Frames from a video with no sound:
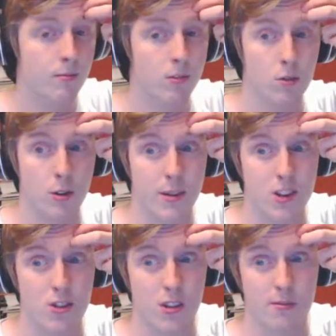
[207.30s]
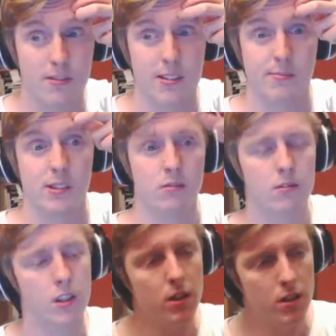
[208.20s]
want to make sure that I'm not
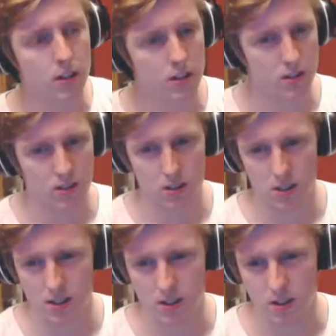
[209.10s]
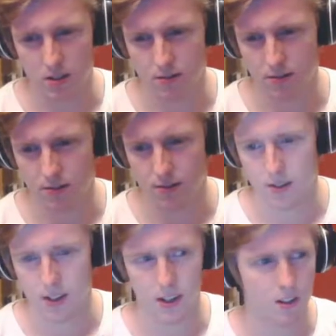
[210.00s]
setting on fire.